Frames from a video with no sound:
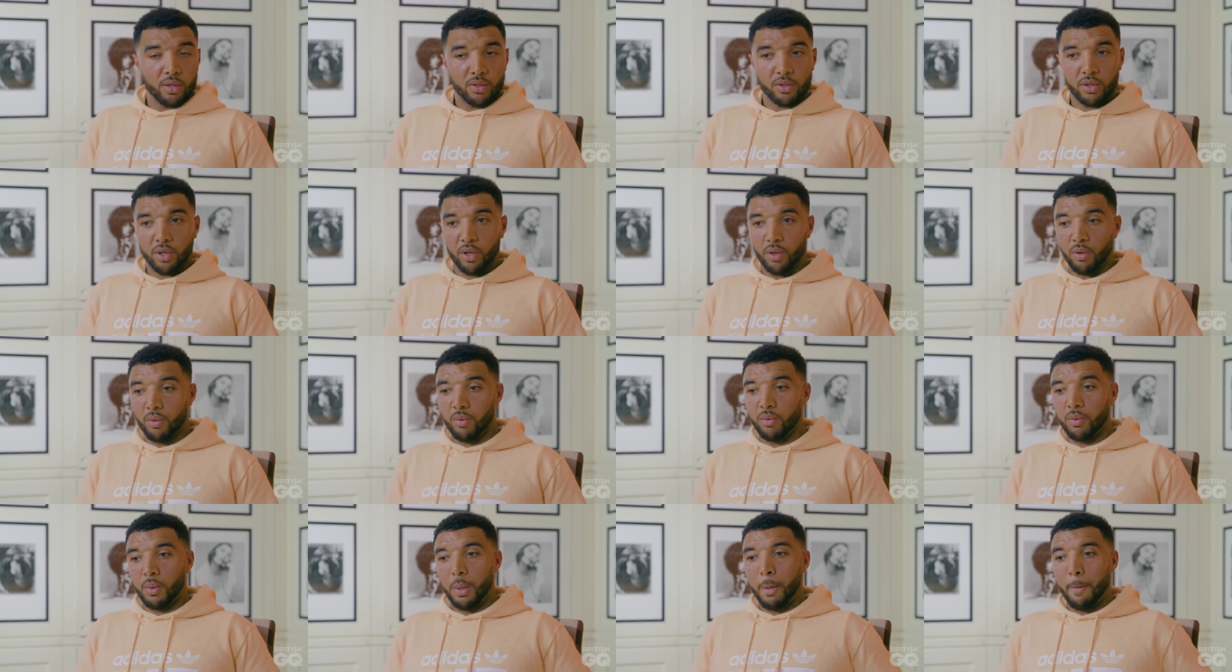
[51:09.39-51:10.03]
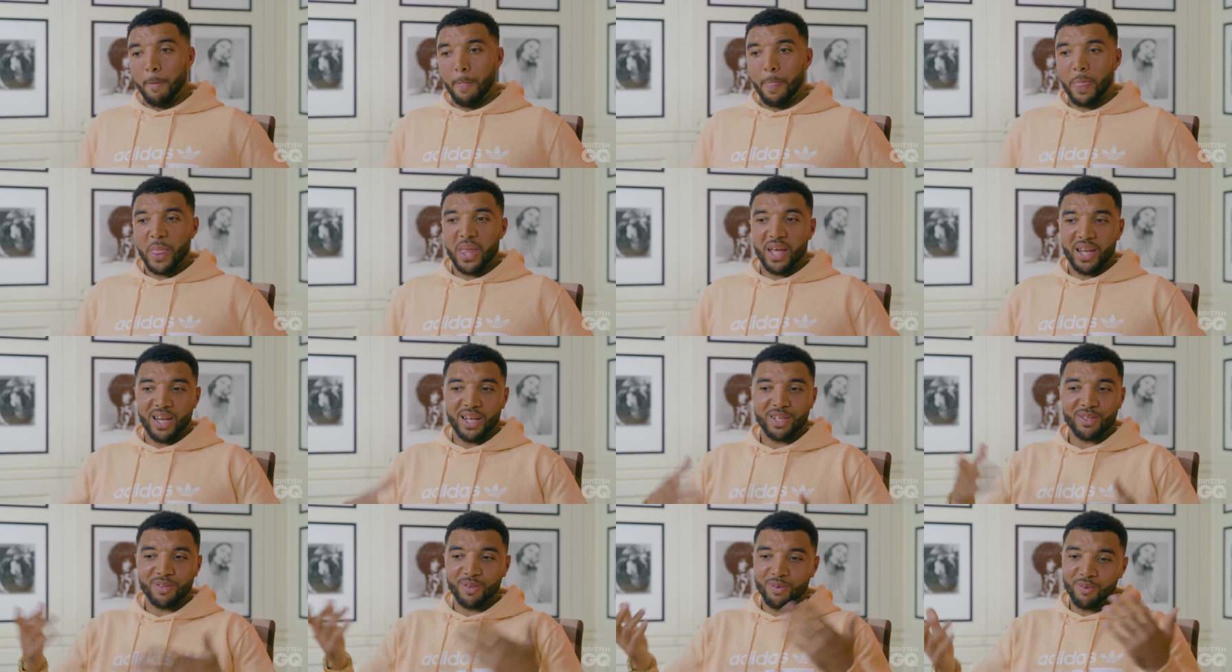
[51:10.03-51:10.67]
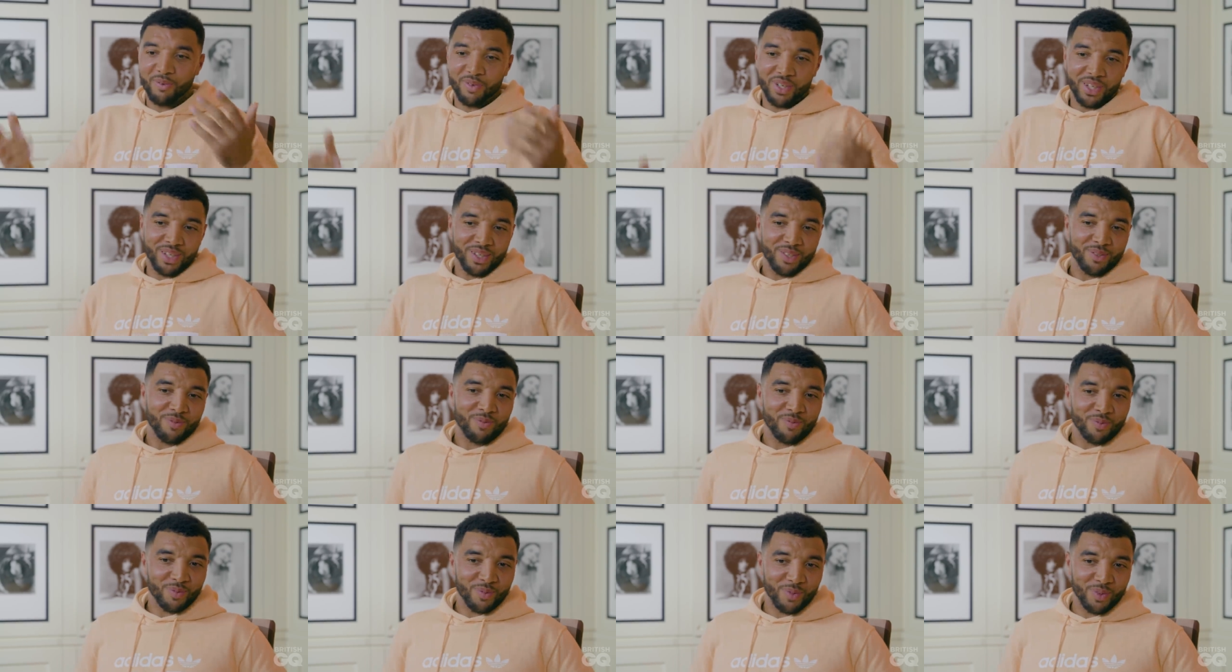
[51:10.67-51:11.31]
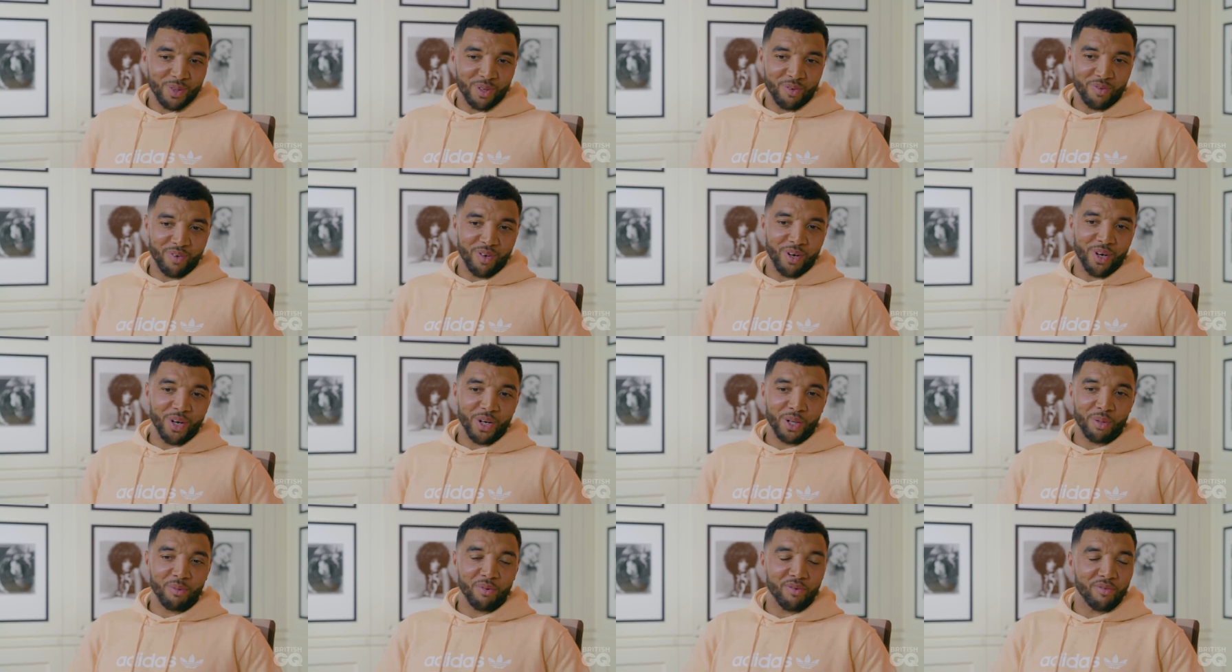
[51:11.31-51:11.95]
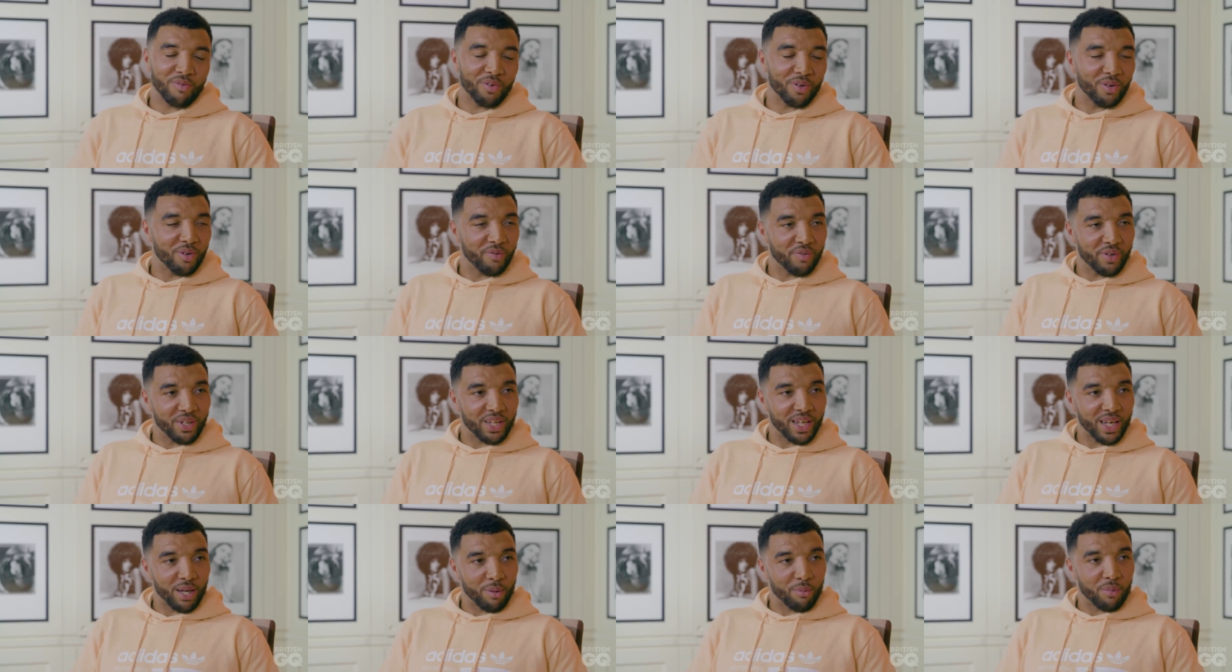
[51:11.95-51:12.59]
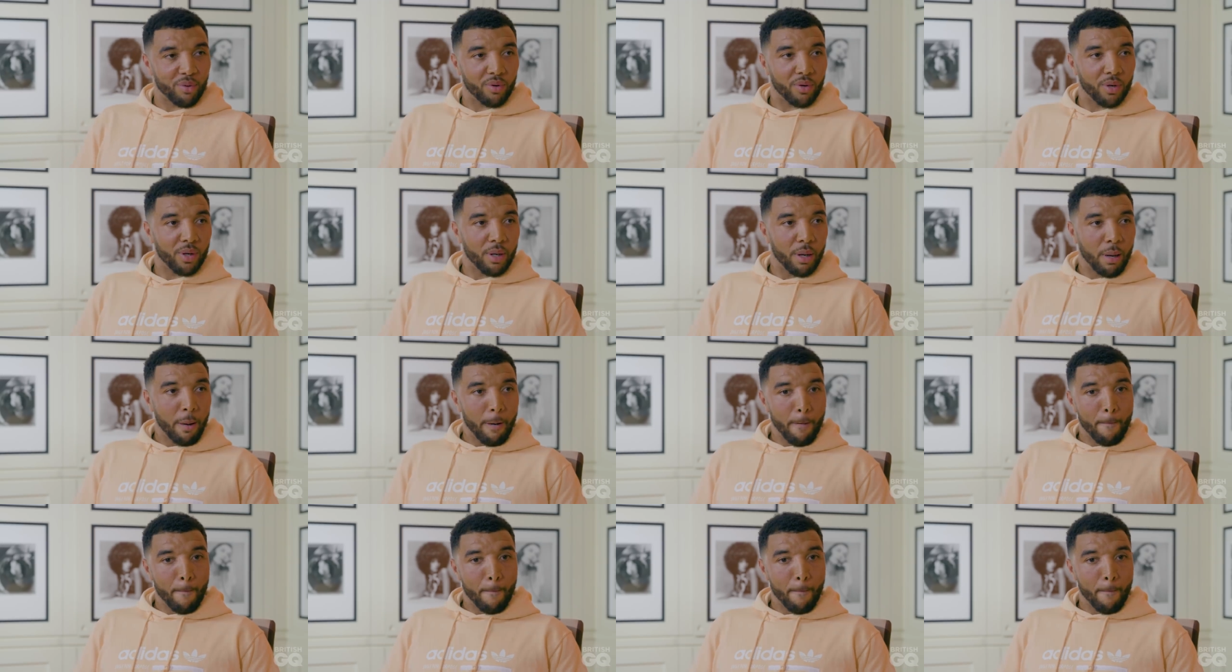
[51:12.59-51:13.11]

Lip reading: So, yeah, that's another argument for another day, but...